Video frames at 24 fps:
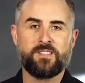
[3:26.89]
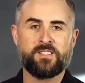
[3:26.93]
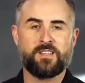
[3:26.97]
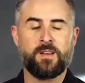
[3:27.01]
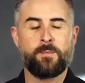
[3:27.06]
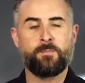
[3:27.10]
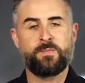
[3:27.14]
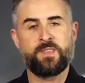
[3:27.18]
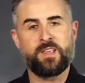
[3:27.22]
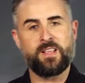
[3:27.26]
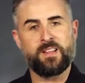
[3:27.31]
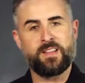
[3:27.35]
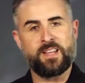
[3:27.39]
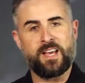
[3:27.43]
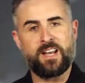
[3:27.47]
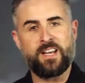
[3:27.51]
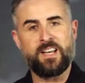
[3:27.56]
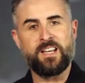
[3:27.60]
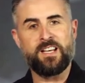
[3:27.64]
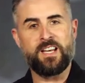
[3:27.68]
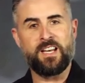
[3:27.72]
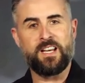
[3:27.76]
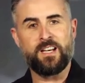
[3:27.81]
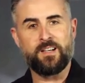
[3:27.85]
something that
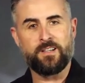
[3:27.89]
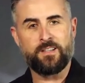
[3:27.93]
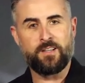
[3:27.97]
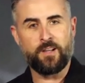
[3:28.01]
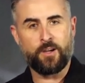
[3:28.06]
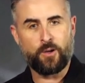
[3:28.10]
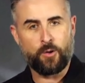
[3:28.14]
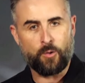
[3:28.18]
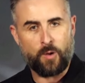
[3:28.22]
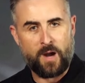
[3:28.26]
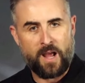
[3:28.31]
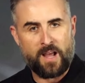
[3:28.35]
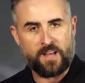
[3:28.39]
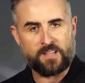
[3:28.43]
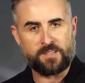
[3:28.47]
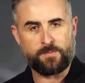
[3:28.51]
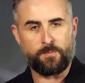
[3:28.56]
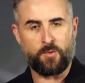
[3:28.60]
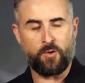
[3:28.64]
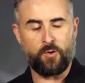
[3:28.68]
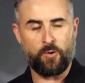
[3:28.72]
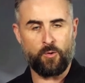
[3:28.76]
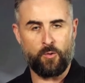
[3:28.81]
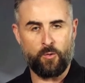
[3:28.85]
he needed to grasp
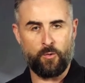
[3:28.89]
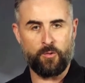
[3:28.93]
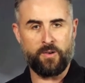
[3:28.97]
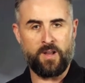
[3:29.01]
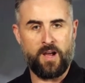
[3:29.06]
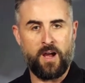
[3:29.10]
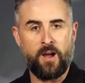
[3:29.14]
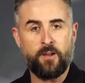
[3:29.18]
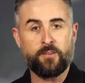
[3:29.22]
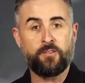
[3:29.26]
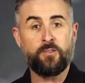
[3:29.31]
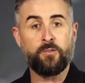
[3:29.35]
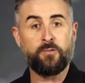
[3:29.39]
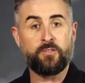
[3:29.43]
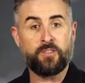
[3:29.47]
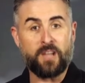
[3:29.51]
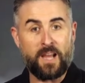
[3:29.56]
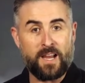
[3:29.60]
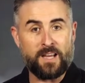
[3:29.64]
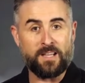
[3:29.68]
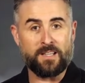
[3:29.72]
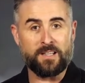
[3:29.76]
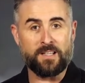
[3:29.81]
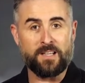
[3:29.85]
or hold onto
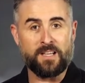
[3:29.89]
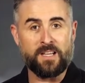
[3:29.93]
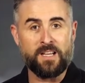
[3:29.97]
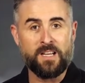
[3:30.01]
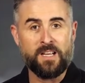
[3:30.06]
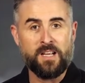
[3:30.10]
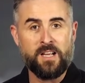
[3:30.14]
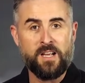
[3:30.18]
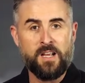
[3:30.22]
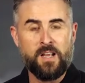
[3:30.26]
tightly,